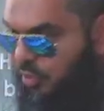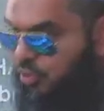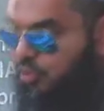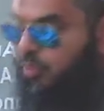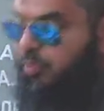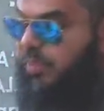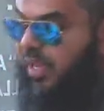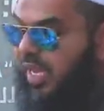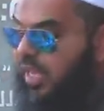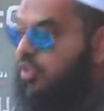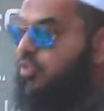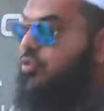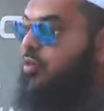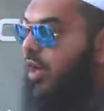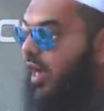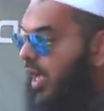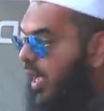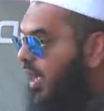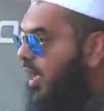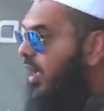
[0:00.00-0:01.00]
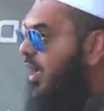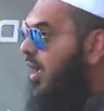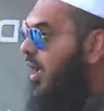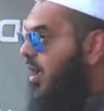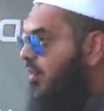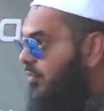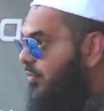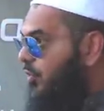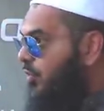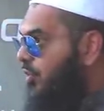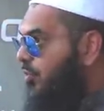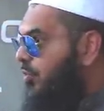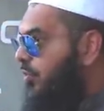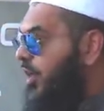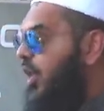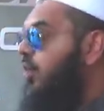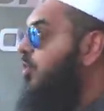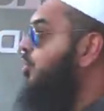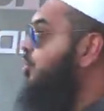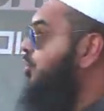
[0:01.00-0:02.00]
To make dua after your
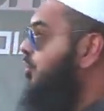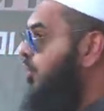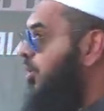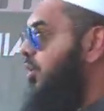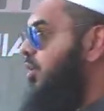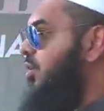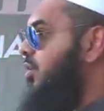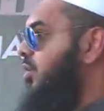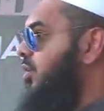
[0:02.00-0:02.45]
prayer is good,